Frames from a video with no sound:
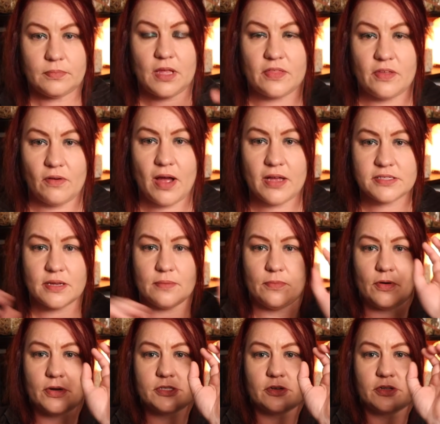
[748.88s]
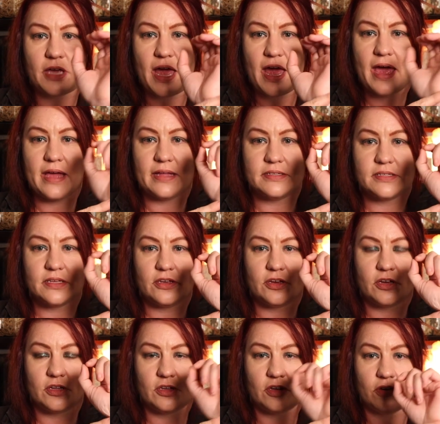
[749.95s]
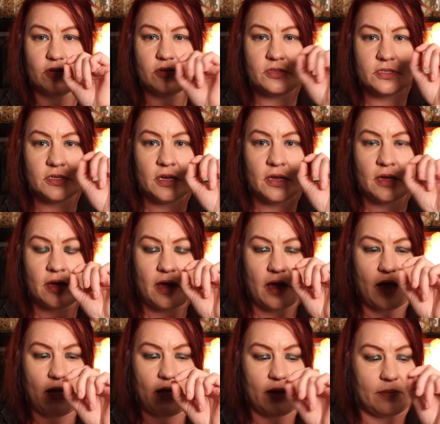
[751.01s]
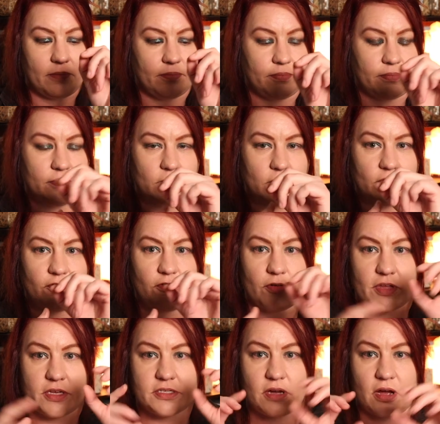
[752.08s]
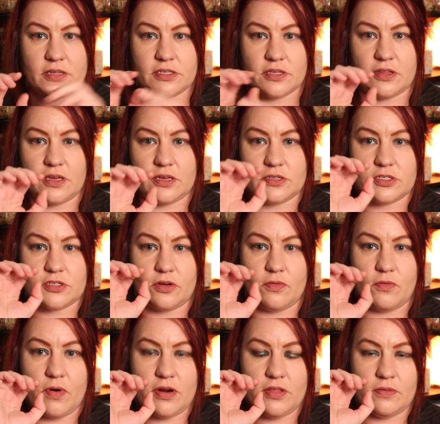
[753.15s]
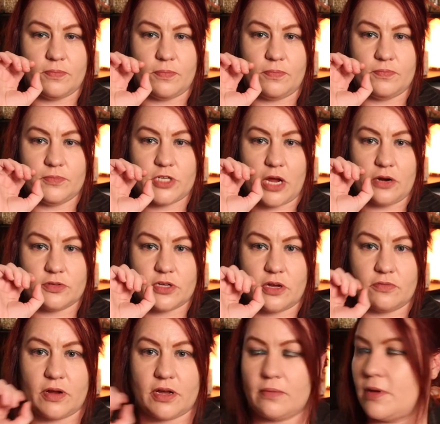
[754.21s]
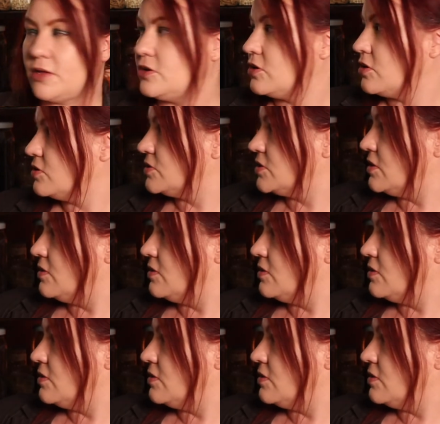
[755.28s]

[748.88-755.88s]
there are some points on your hands that you can use for these kinds of things. So one of the channels I'd recommend you use